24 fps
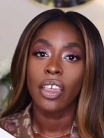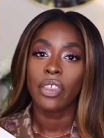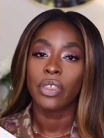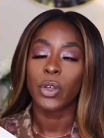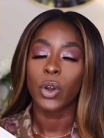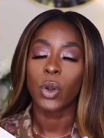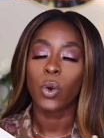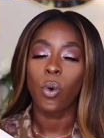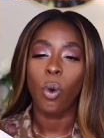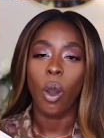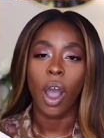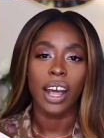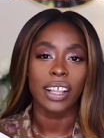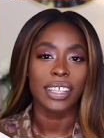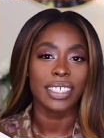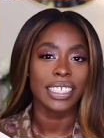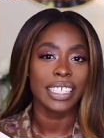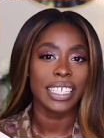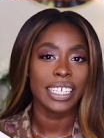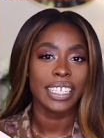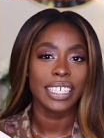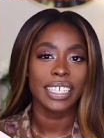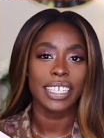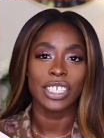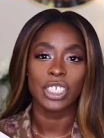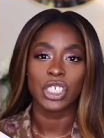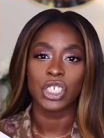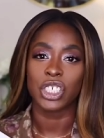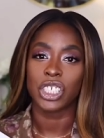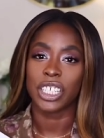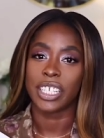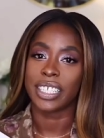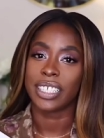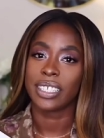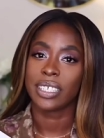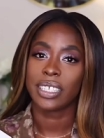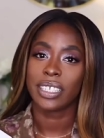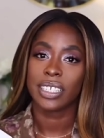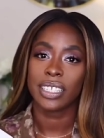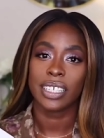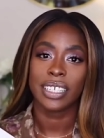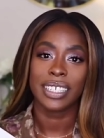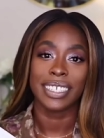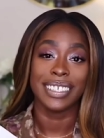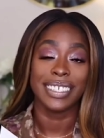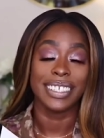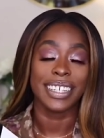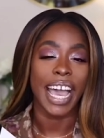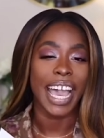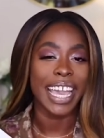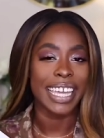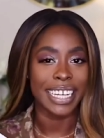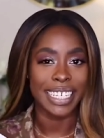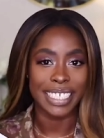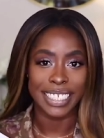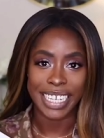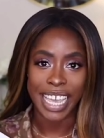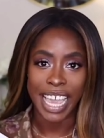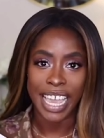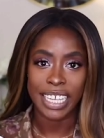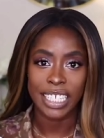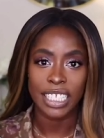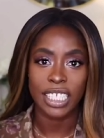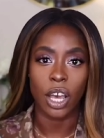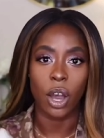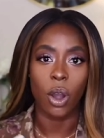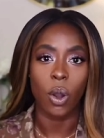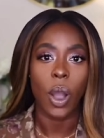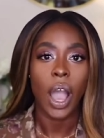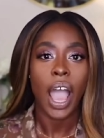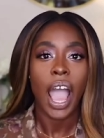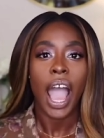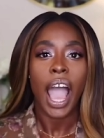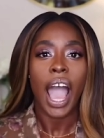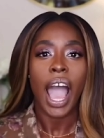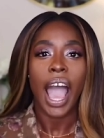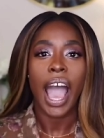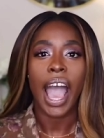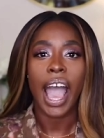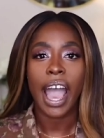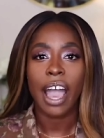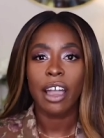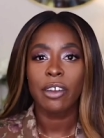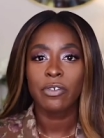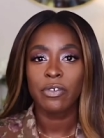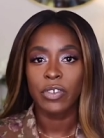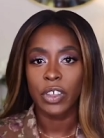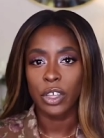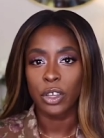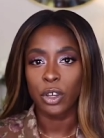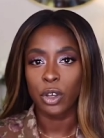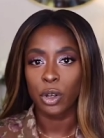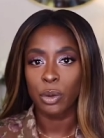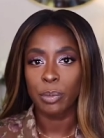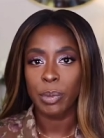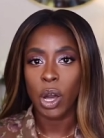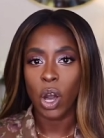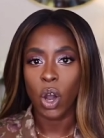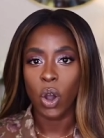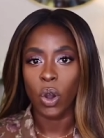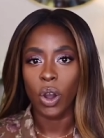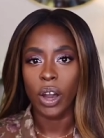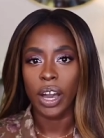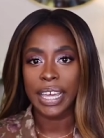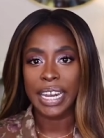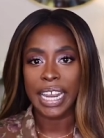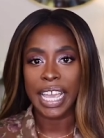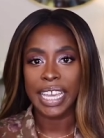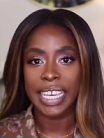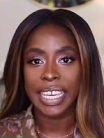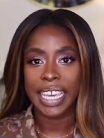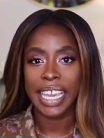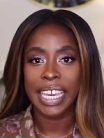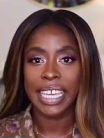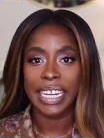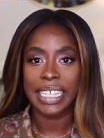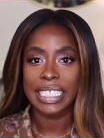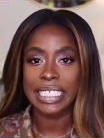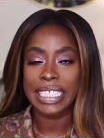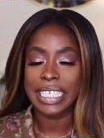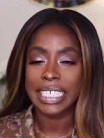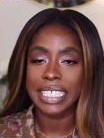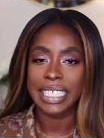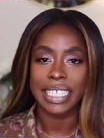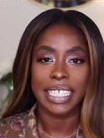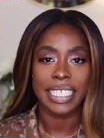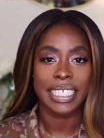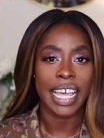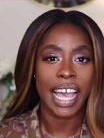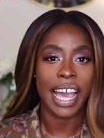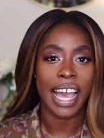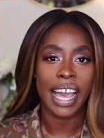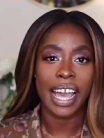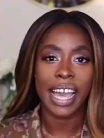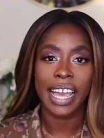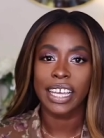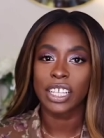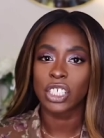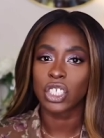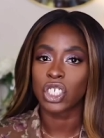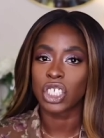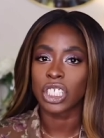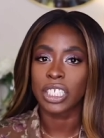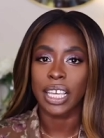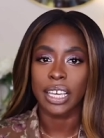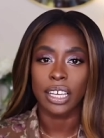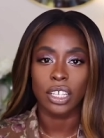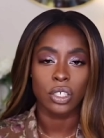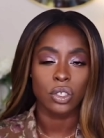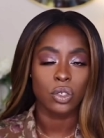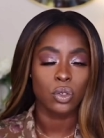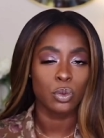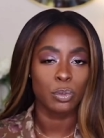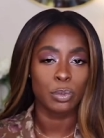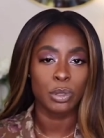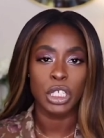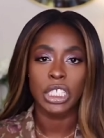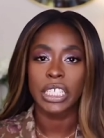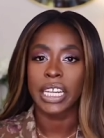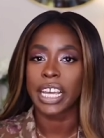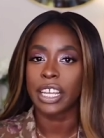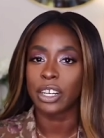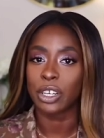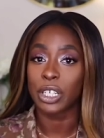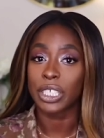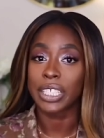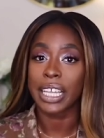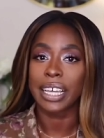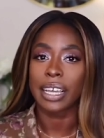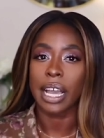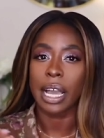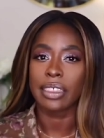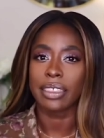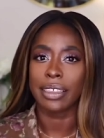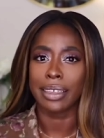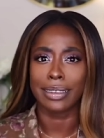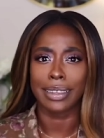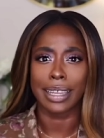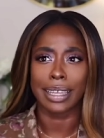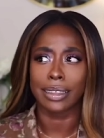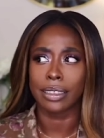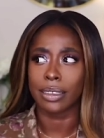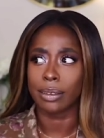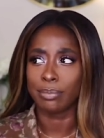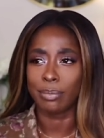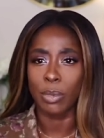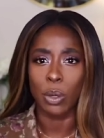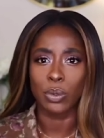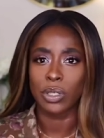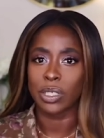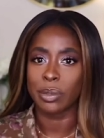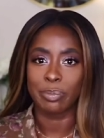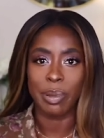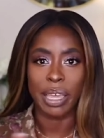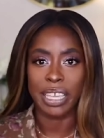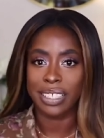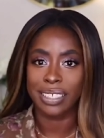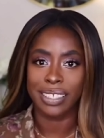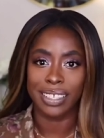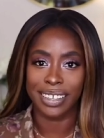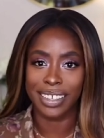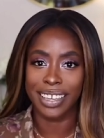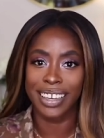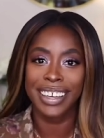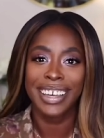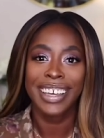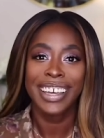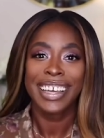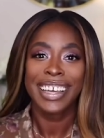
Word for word: the quality is just night and day. So I film on a Canon T6i. It's just like a super standard, like I think like the most basic